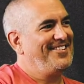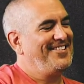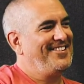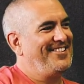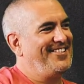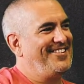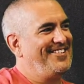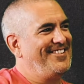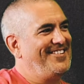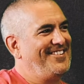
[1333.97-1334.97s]

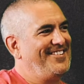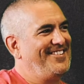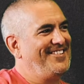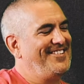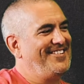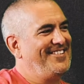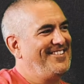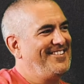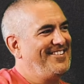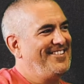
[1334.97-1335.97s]

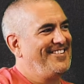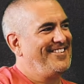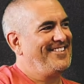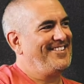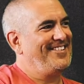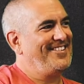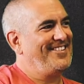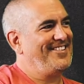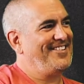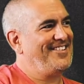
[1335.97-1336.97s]

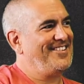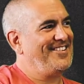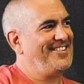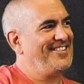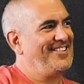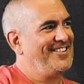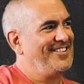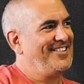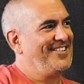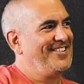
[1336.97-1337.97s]

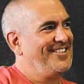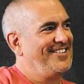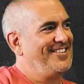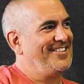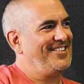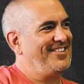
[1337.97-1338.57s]
(not speaking)